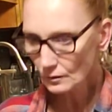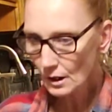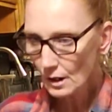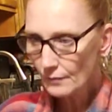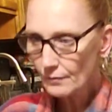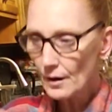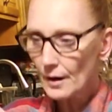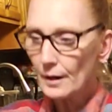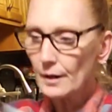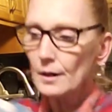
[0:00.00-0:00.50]

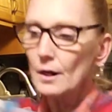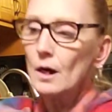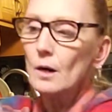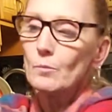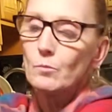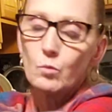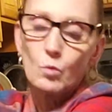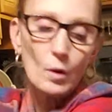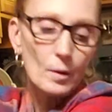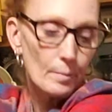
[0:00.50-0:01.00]
if I can help
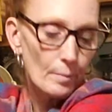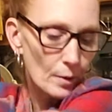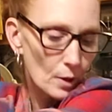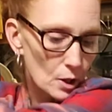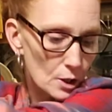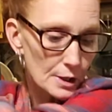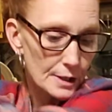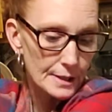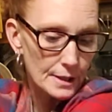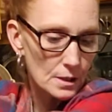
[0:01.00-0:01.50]
one
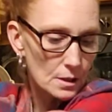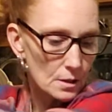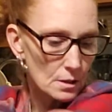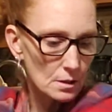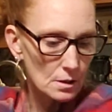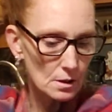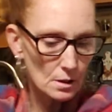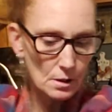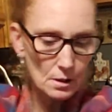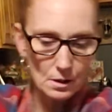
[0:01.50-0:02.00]

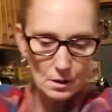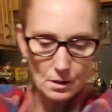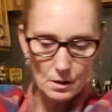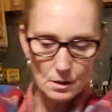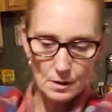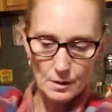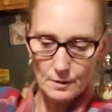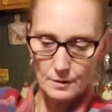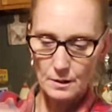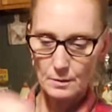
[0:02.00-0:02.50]
person
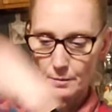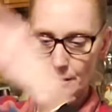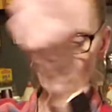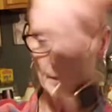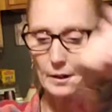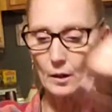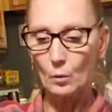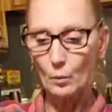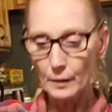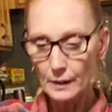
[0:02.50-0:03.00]
to be
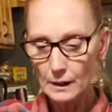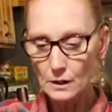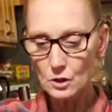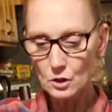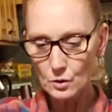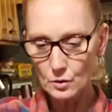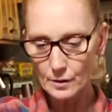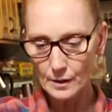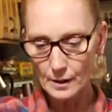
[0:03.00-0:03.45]
like, we can do